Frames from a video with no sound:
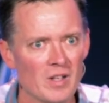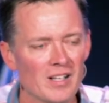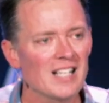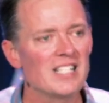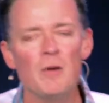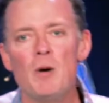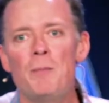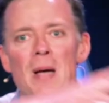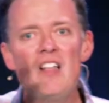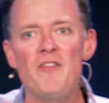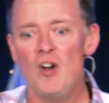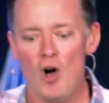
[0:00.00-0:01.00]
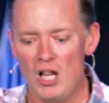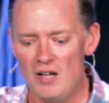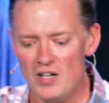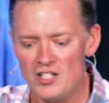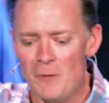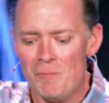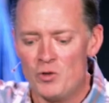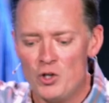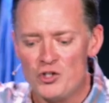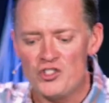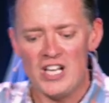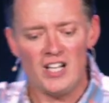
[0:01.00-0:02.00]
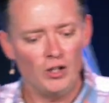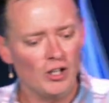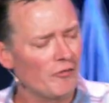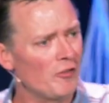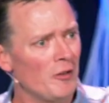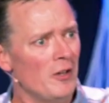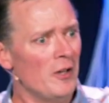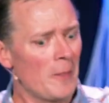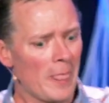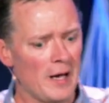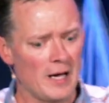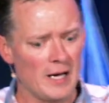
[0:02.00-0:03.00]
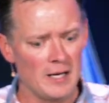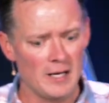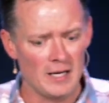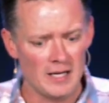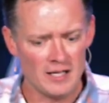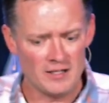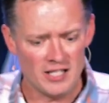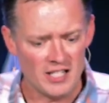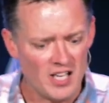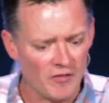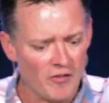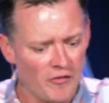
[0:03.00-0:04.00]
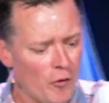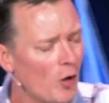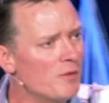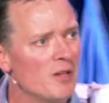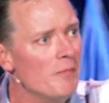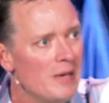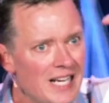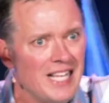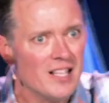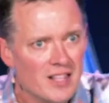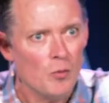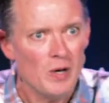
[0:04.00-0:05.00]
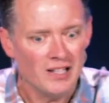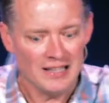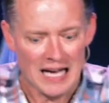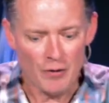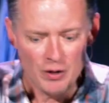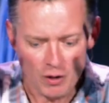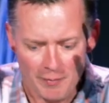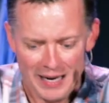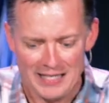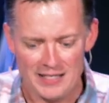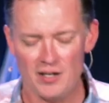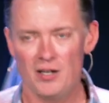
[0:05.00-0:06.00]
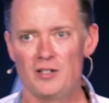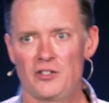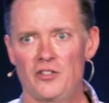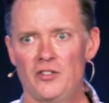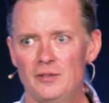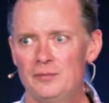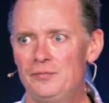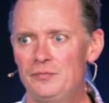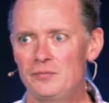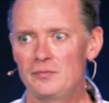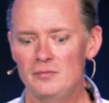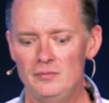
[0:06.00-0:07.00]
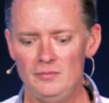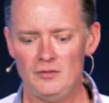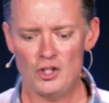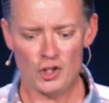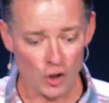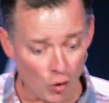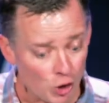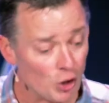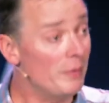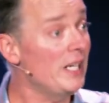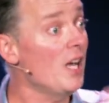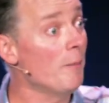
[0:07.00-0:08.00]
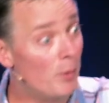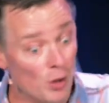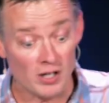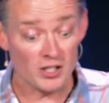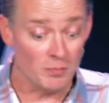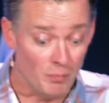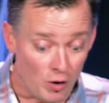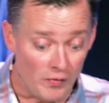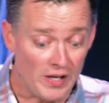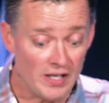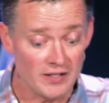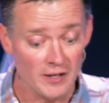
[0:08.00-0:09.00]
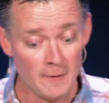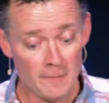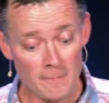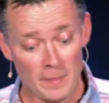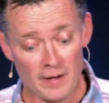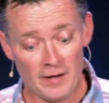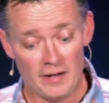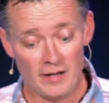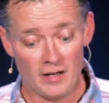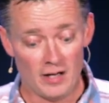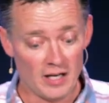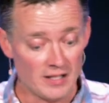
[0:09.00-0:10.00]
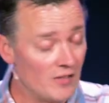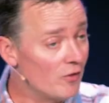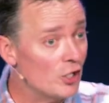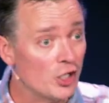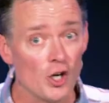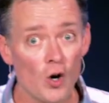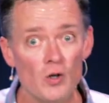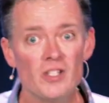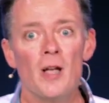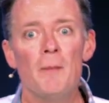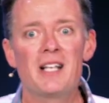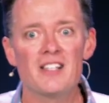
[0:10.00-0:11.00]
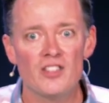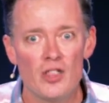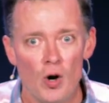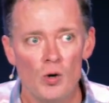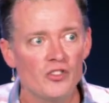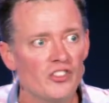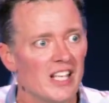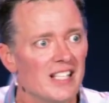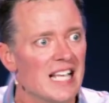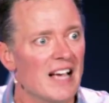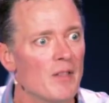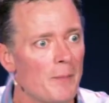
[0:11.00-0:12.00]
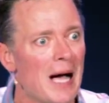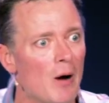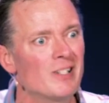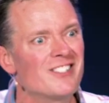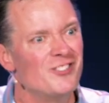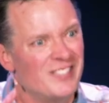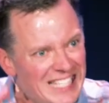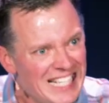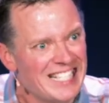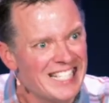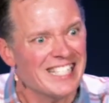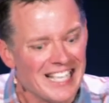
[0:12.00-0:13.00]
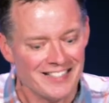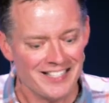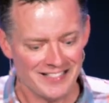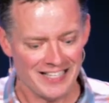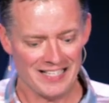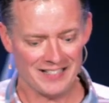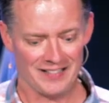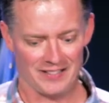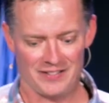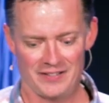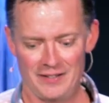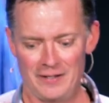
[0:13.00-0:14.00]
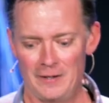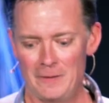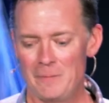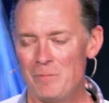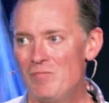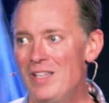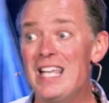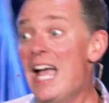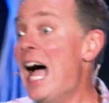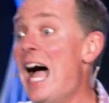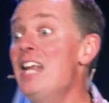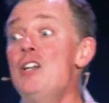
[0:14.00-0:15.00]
Guys, it would benefit all of us to stay alert to the different forms of media that we allow into our minds and hearts. Social media, books, movies, different shows, because those things have the power to desensitize us. Again, I